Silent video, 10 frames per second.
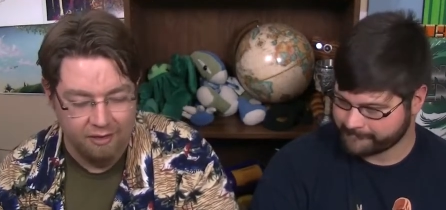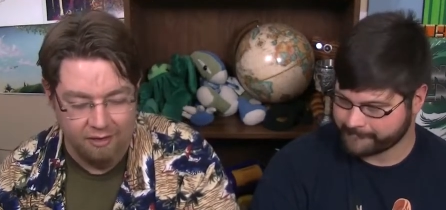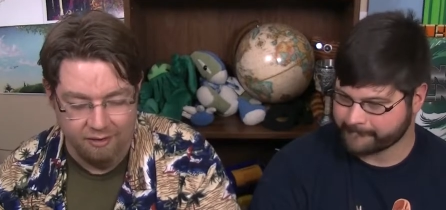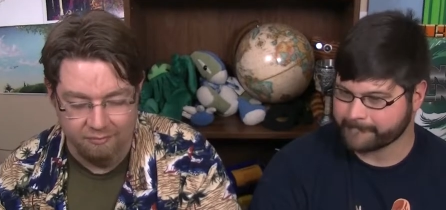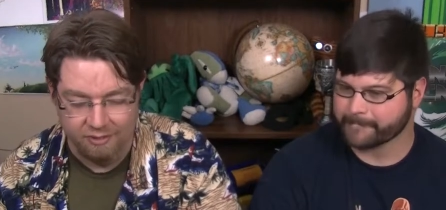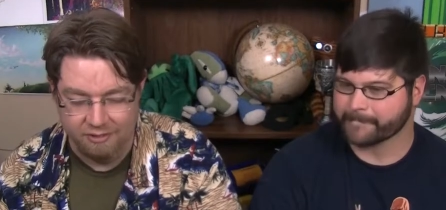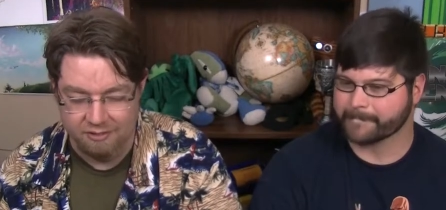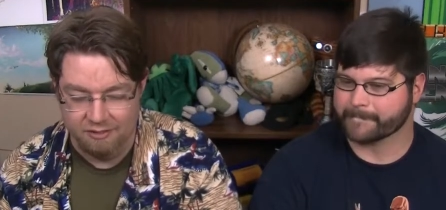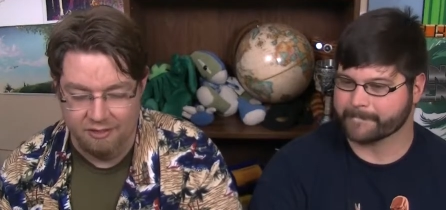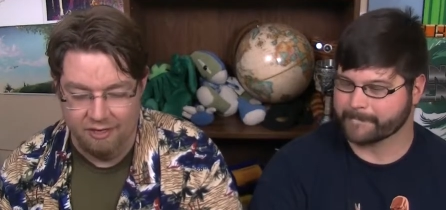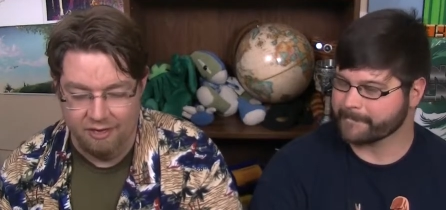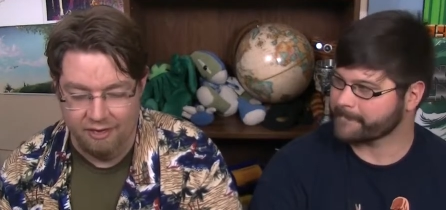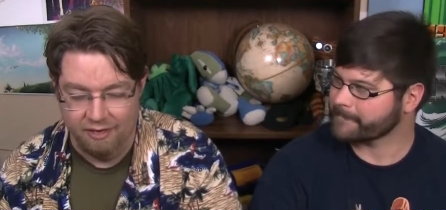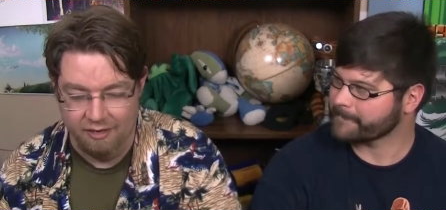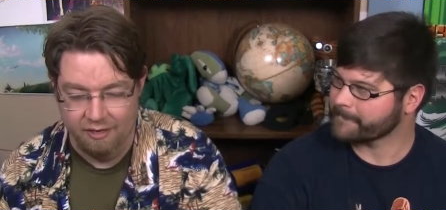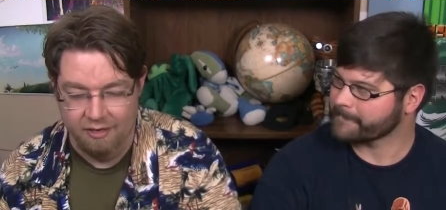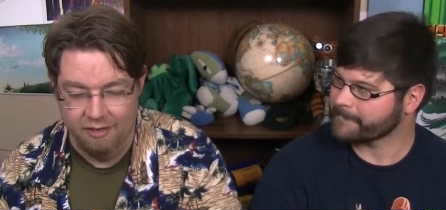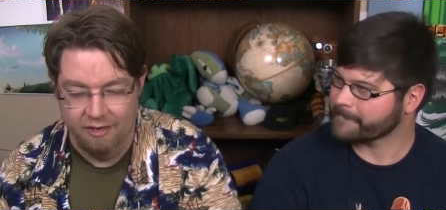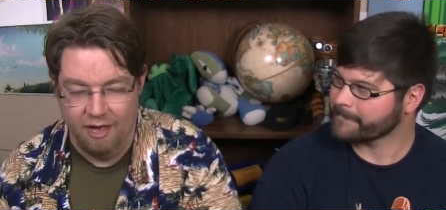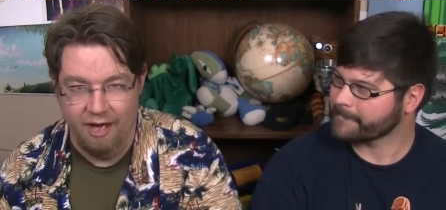Speaker 1: um, because I
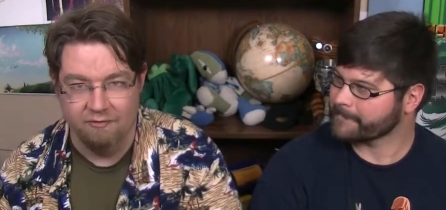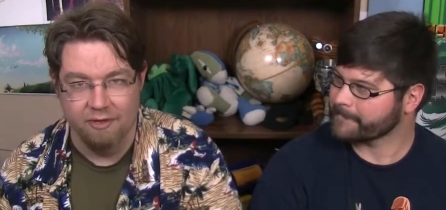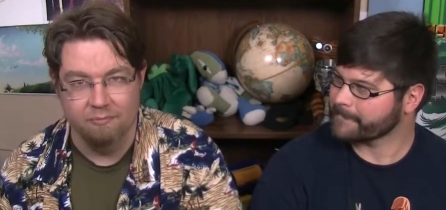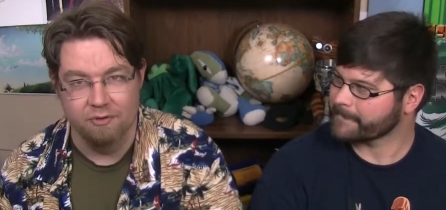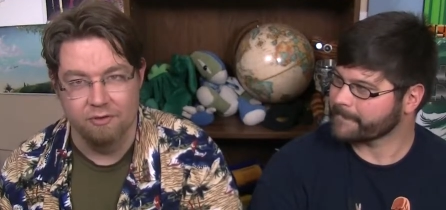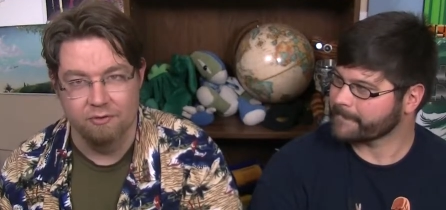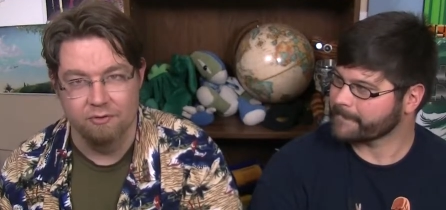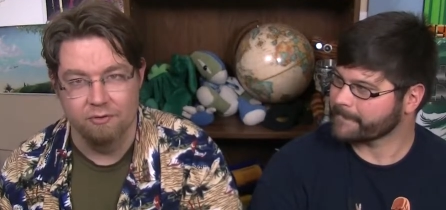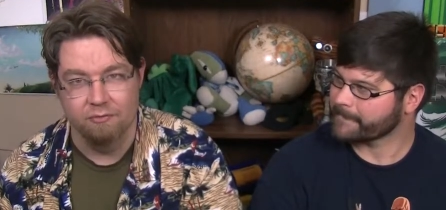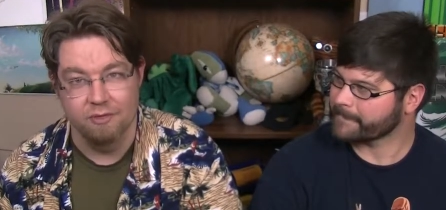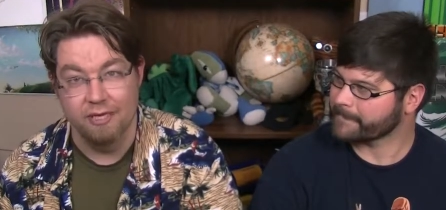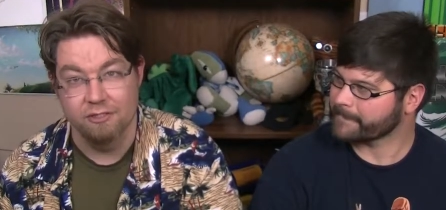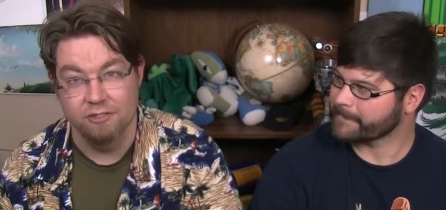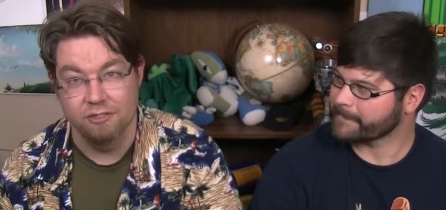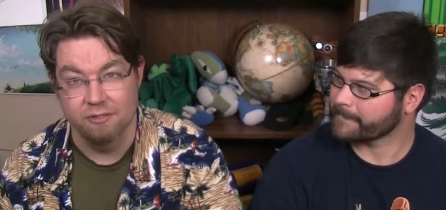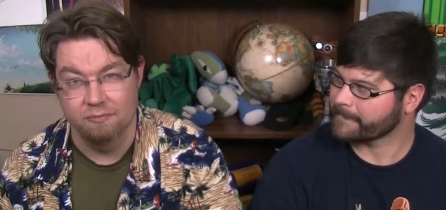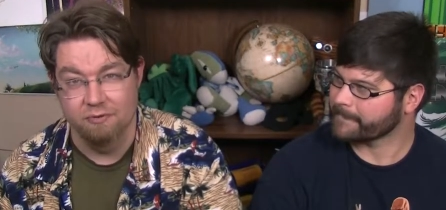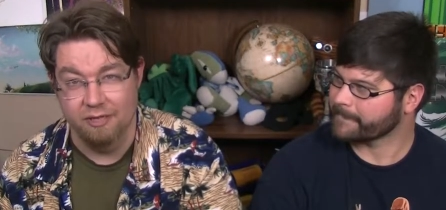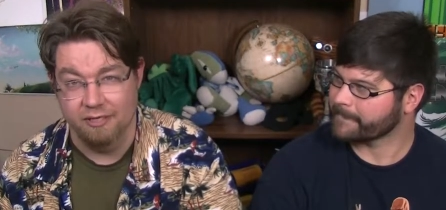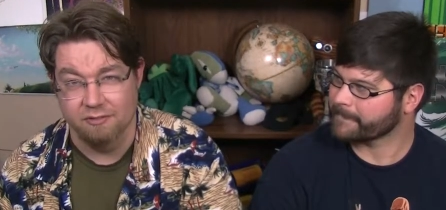have a peculiar relationship
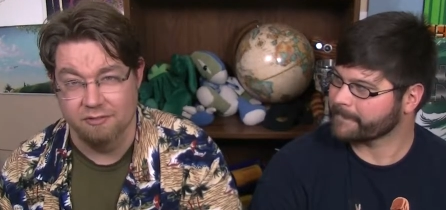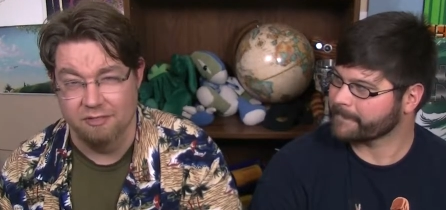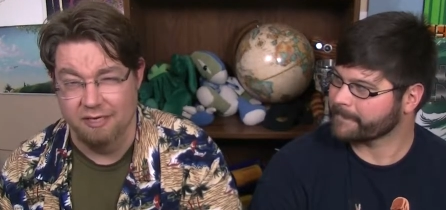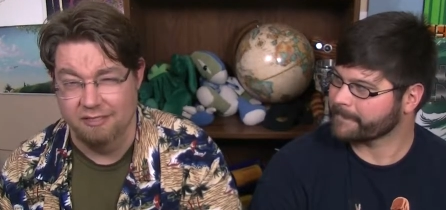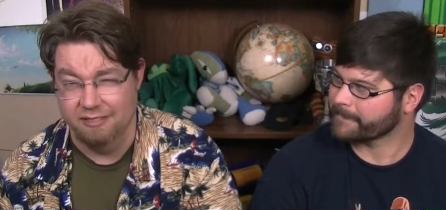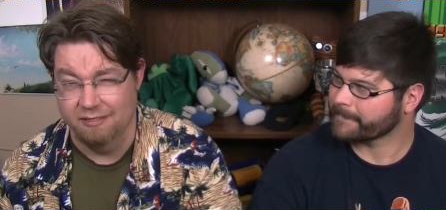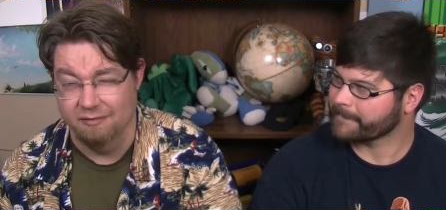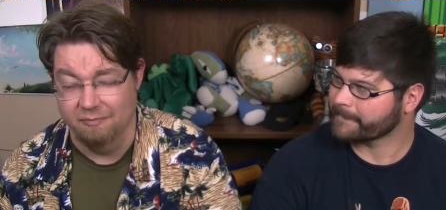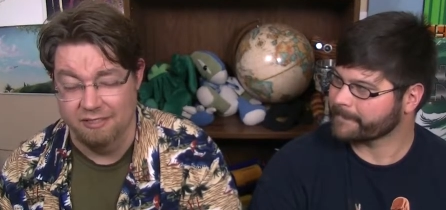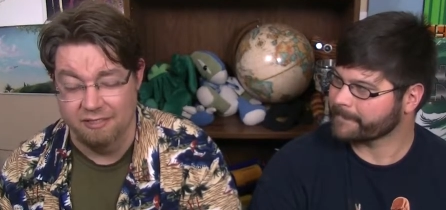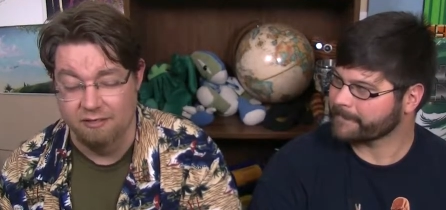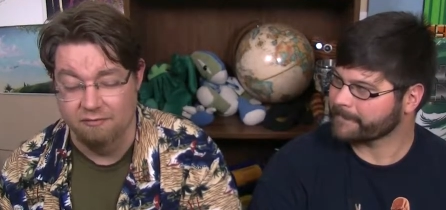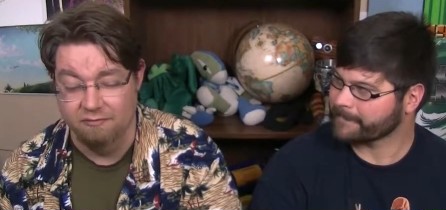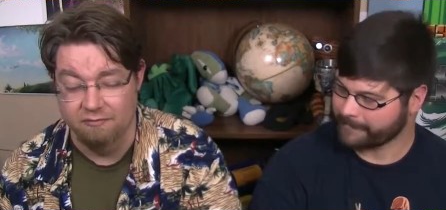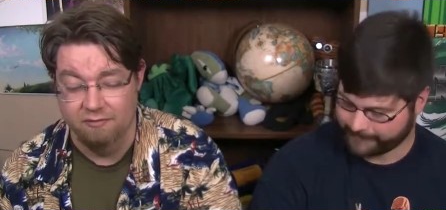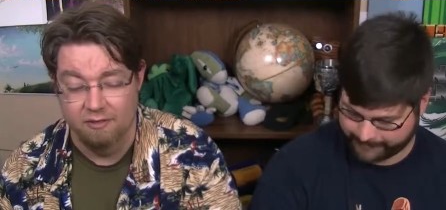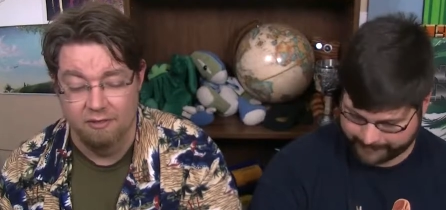with exercise and myself.